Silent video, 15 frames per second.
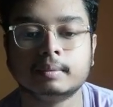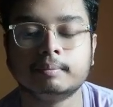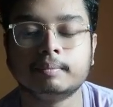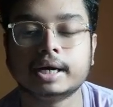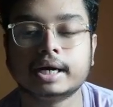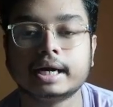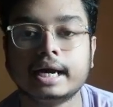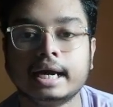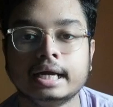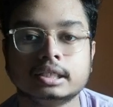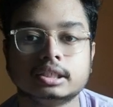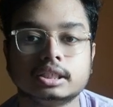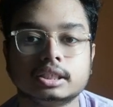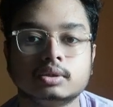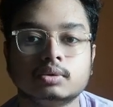but
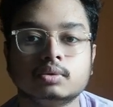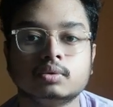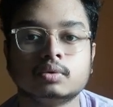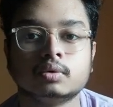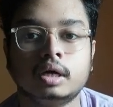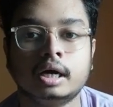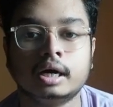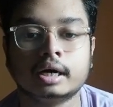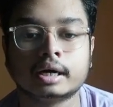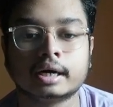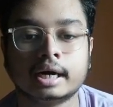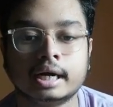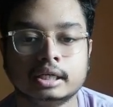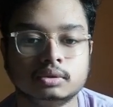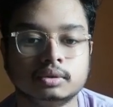as you
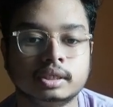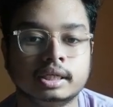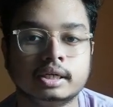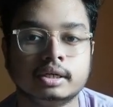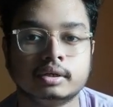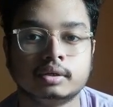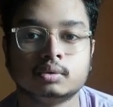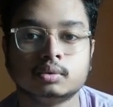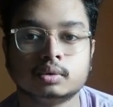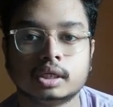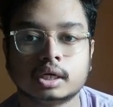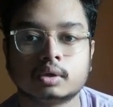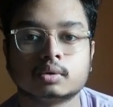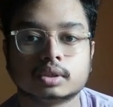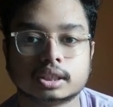gradually do
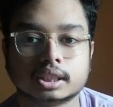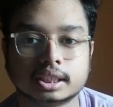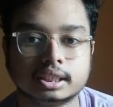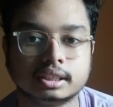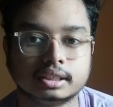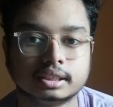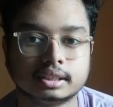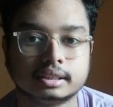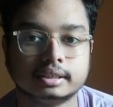the questions,